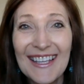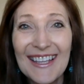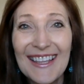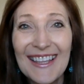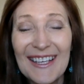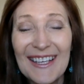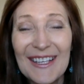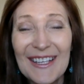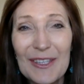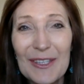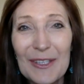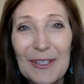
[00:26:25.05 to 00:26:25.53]

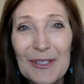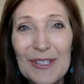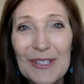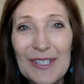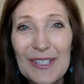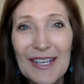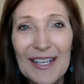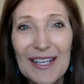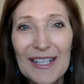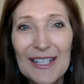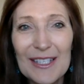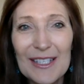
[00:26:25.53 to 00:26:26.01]

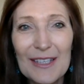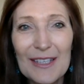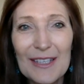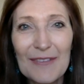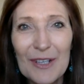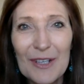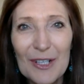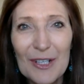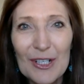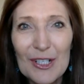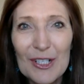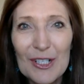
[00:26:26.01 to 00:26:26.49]
those kinds of
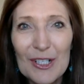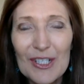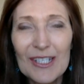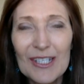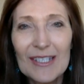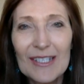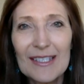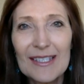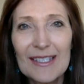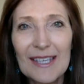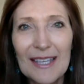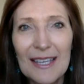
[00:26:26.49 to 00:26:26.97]

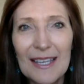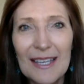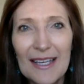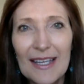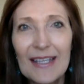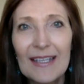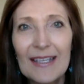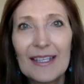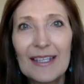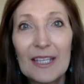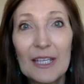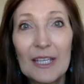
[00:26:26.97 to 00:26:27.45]
urges
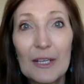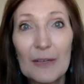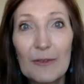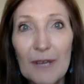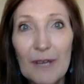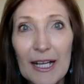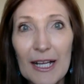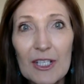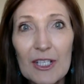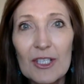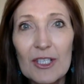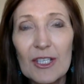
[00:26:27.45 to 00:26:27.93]
and the
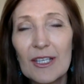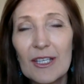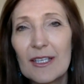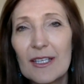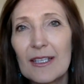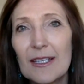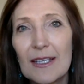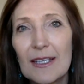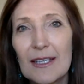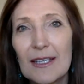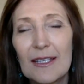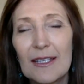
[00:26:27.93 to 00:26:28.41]

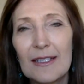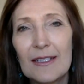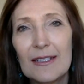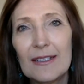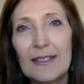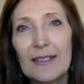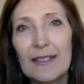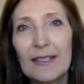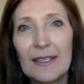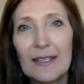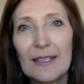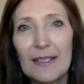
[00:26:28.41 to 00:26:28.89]
erection
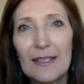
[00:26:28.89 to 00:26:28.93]
and,